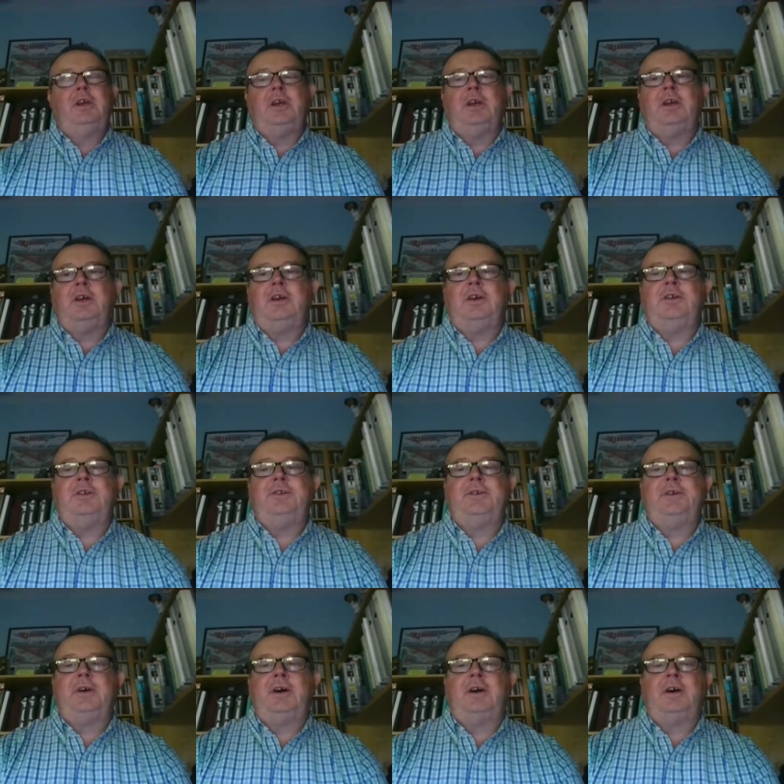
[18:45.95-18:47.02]
and
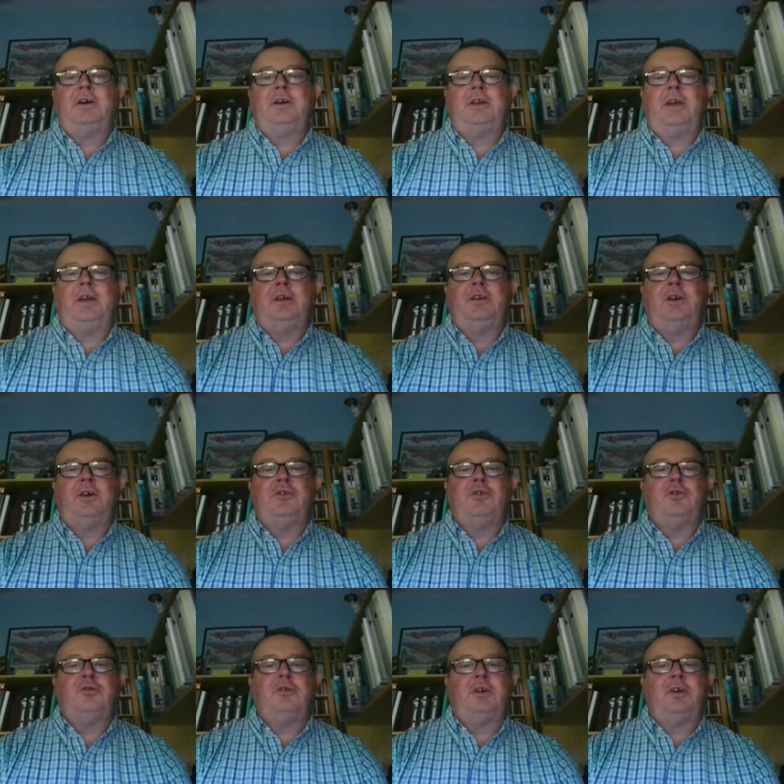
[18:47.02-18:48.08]

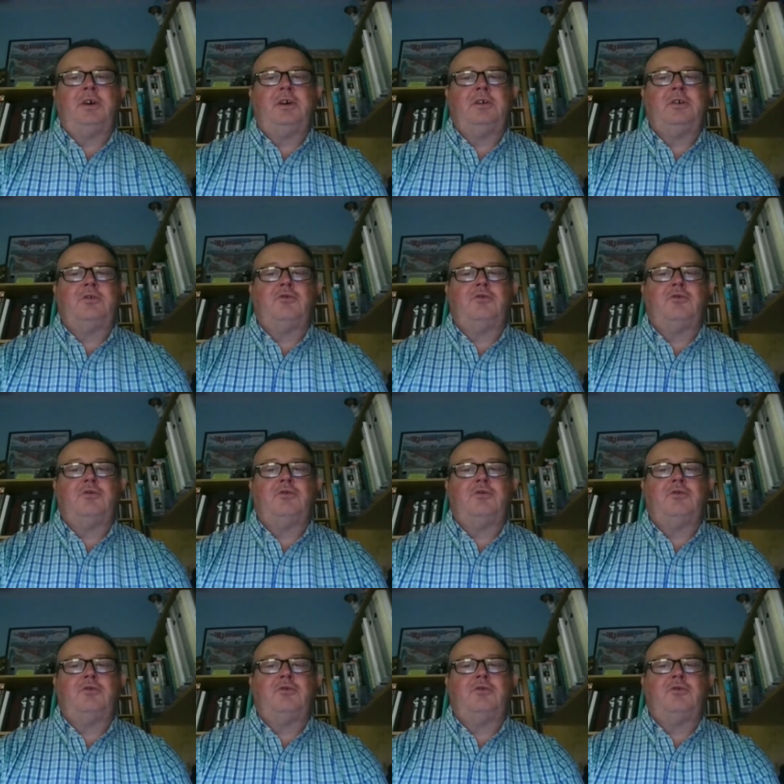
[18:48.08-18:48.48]
another